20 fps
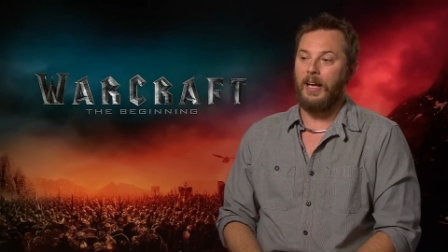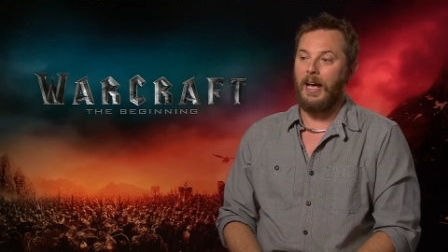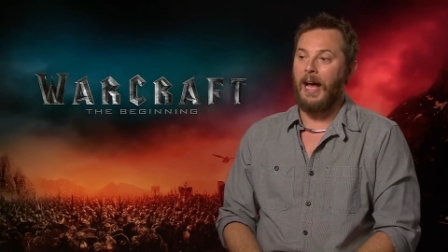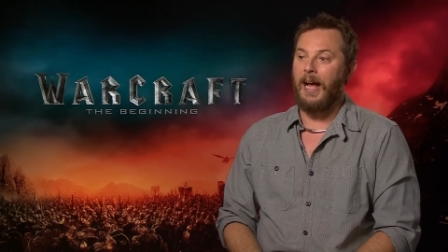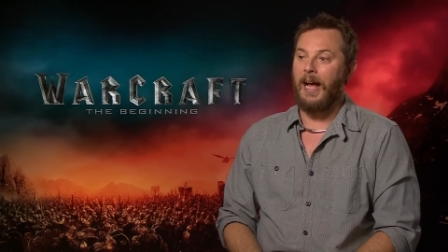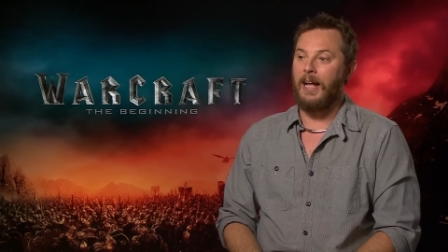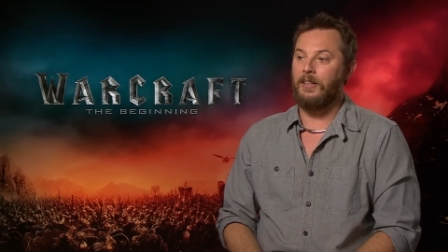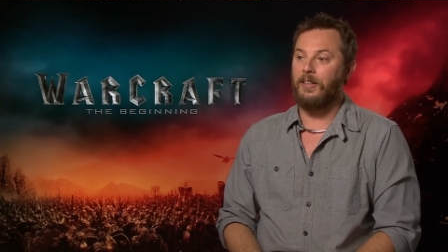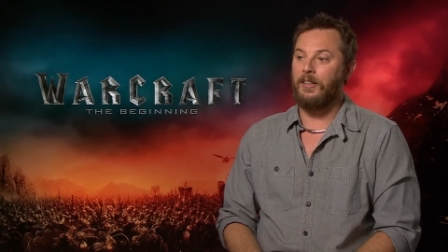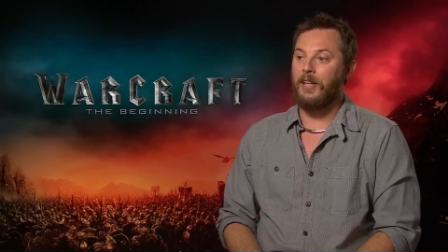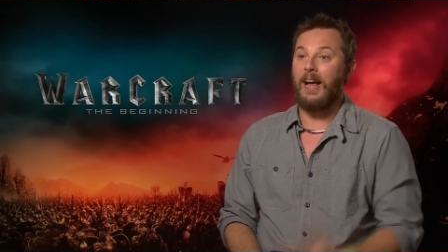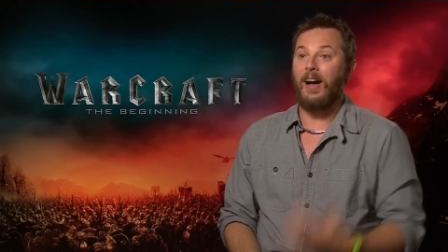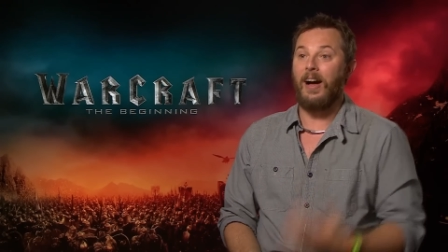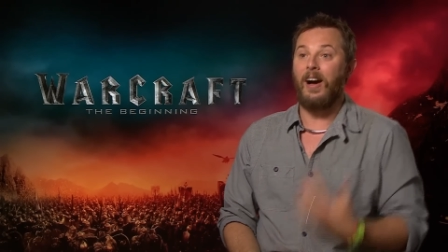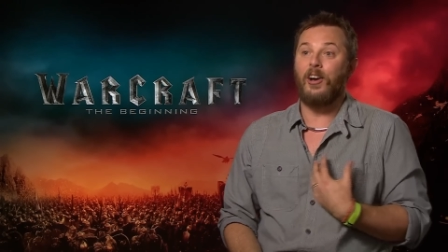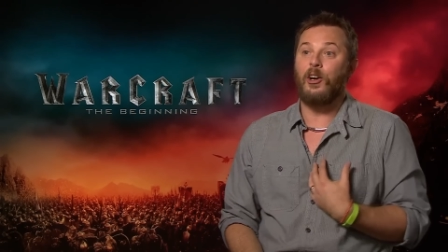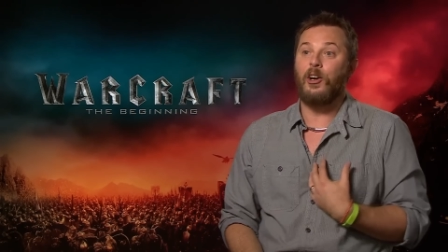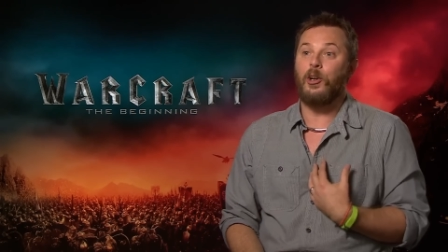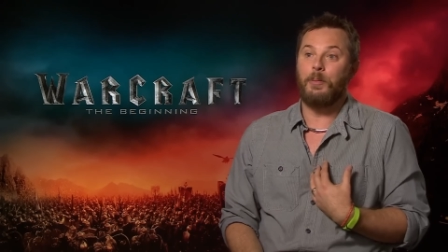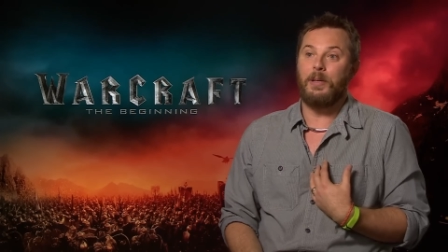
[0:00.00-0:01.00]
and they
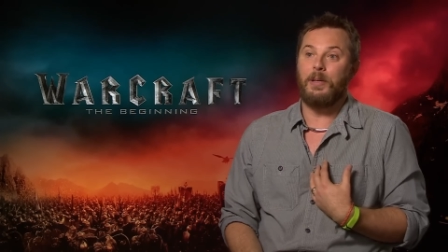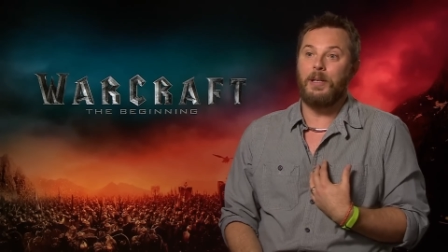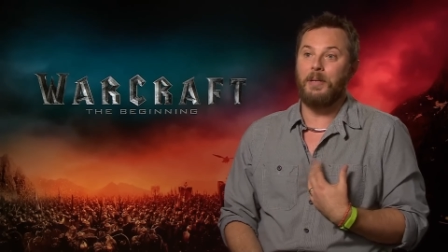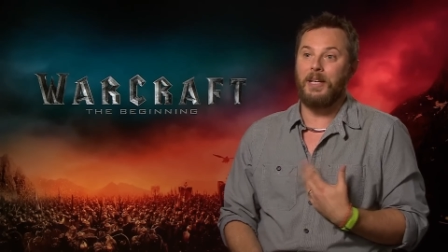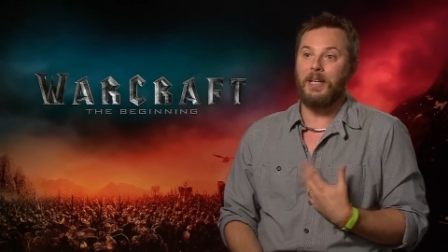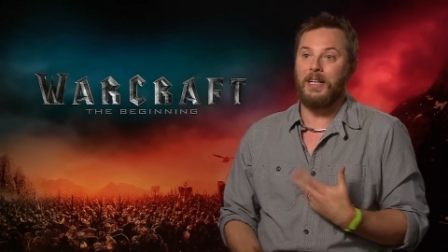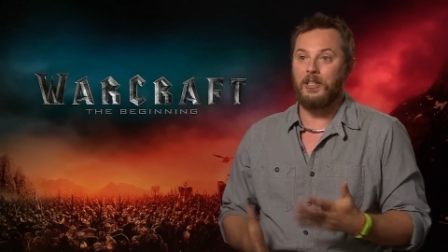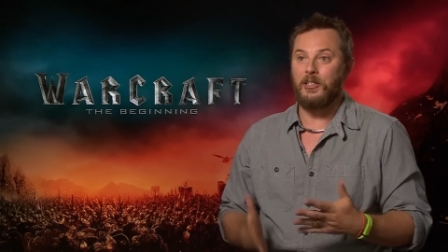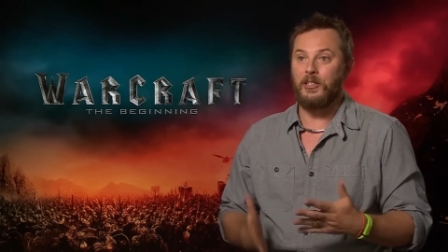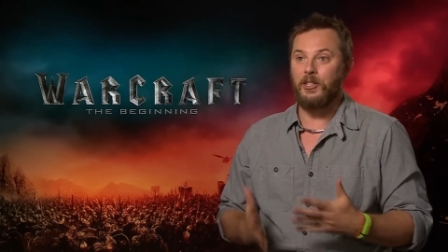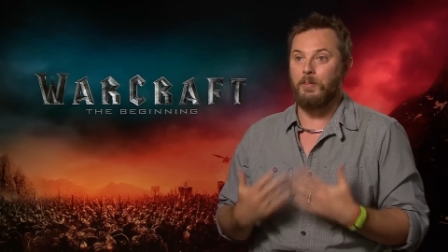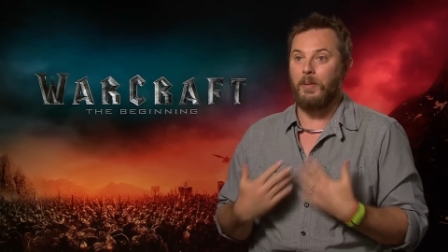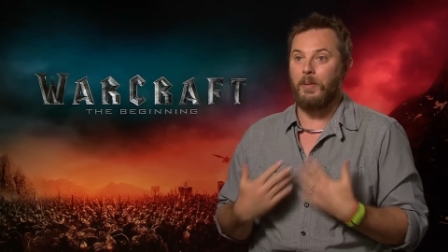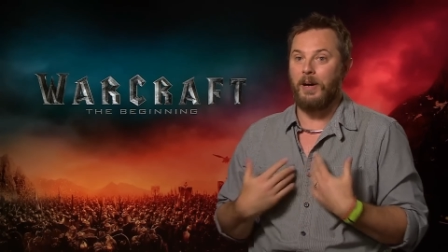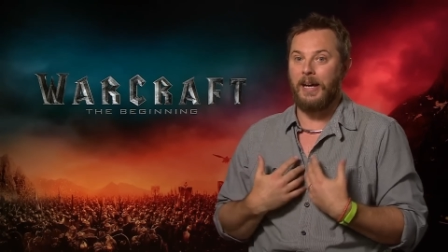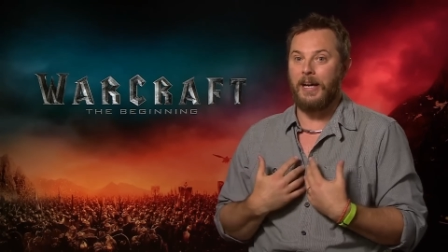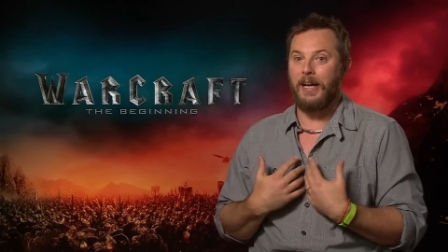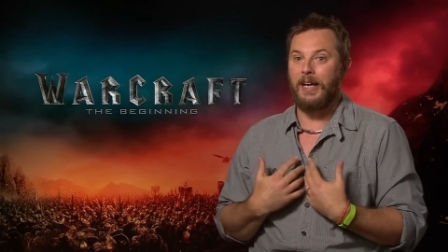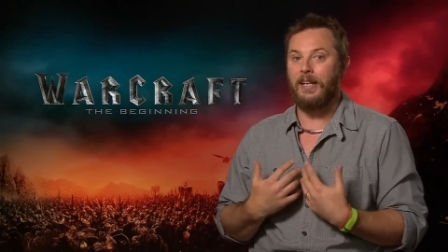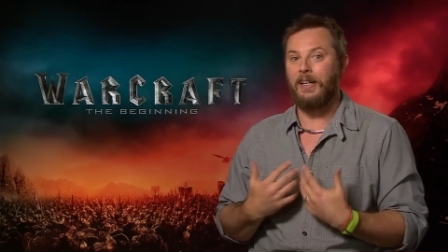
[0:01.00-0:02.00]
hired me because
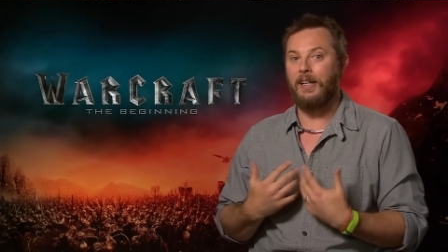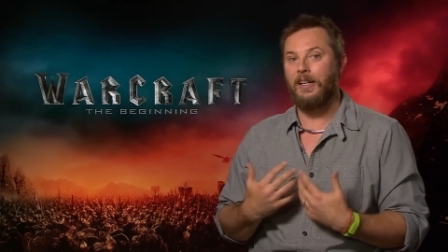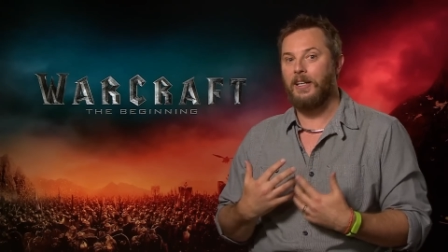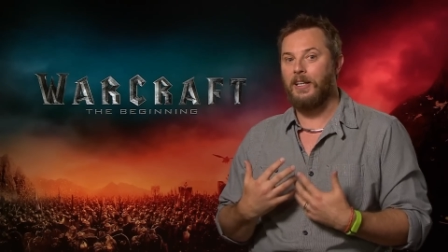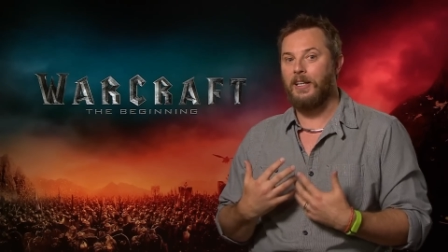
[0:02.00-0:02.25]
my